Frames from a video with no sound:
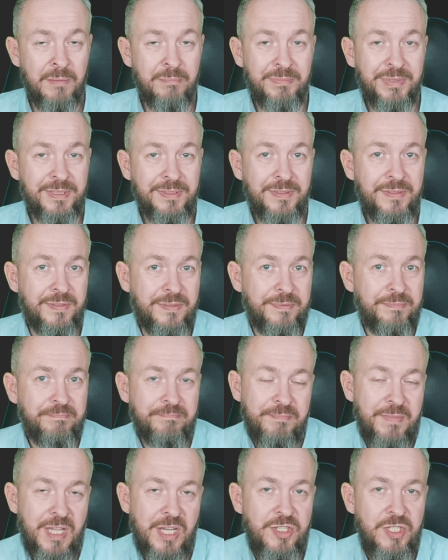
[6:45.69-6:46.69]
But
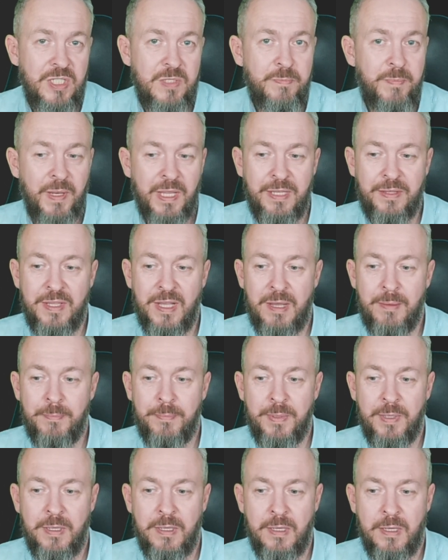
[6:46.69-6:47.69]
I just play dumb,